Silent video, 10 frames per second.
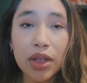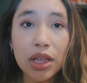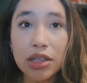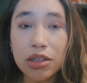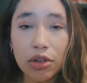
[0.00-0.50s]

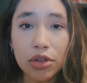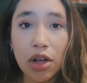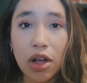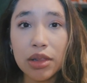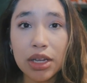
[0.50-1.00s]
his
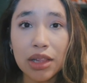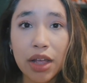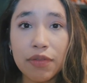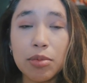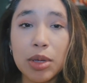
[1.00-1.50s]
alcoholic
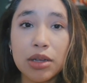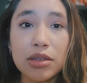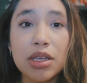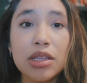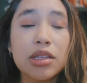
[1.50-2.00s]
life, because
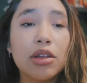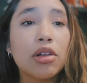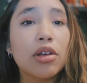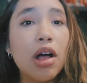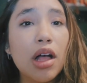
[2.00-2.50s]
he's an
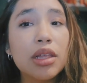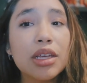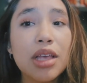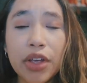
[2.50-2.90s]
alcoholic.